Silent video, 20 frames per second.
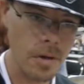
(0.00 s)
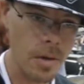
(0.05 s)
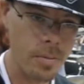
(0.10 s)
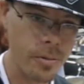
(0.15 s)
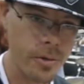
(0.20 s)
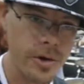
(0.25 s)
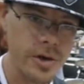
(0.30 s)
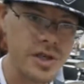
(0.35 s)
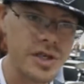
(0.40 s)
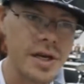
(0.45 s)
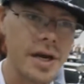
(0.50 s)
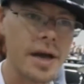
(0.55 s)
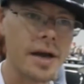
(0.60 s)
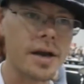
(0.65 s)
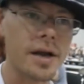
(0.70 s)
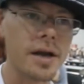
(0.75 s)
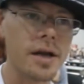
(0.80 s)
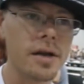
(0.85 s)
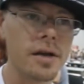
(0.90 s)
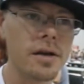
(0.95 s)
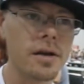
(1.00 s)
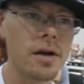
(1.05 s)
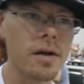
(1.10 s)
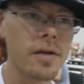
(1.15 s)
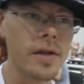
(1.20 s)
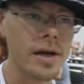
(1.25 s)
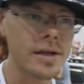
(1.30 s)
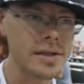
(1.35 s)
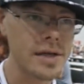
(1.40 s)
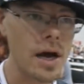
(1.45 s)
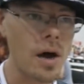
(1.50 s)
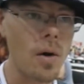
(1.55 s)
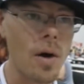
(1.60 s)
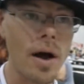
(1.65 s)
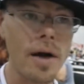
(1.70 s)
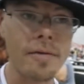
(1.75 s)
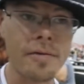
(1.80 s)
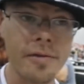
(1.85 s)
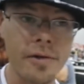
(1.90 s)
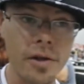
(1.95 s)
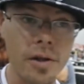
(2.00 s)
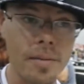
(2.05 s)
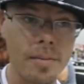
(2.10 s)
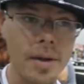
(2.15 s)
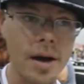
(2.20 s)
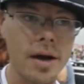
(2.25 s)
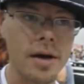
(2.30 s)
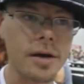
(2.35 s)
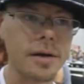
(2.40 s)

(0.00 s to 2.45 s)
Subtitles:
appreciate it. You know, that's how I feel.